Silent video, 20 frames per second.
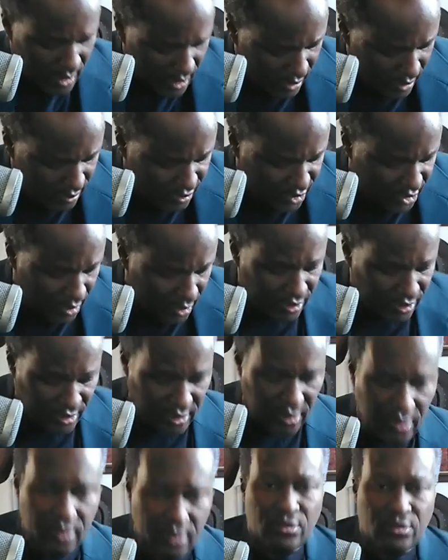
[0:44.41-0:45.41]
I'm subject
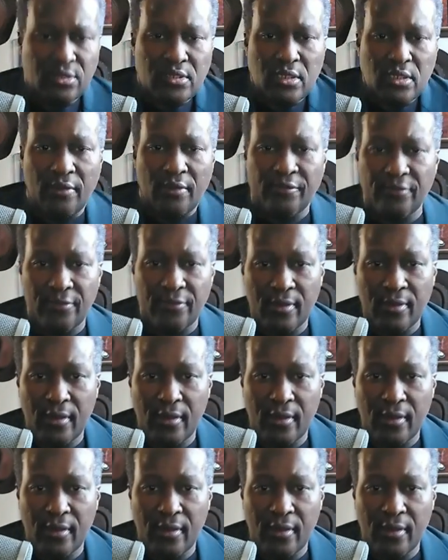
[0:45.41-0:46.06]
to do stuff.